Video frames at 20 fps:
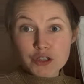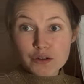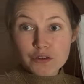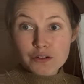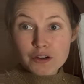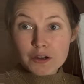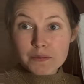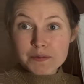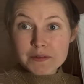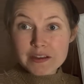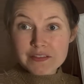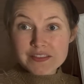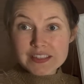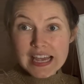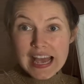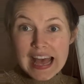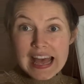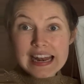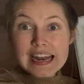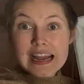groups of
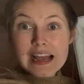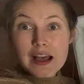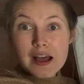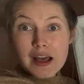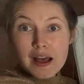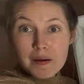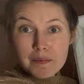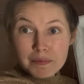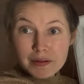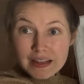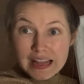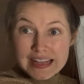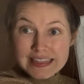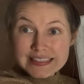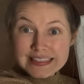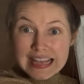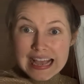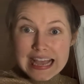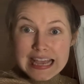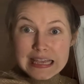10
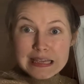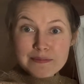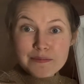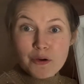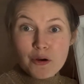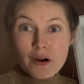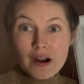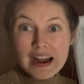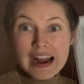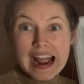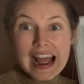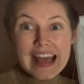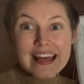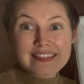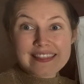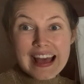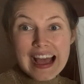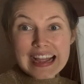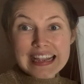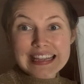plus 8 more,
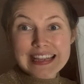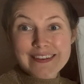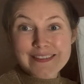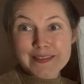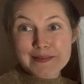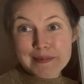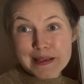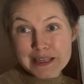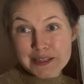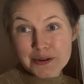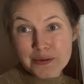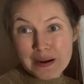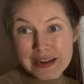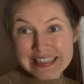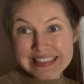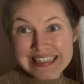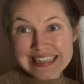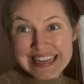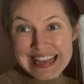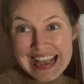and that gives me
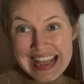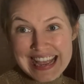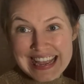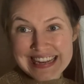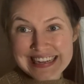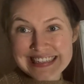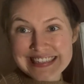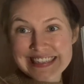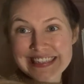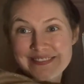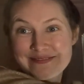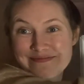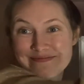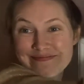28.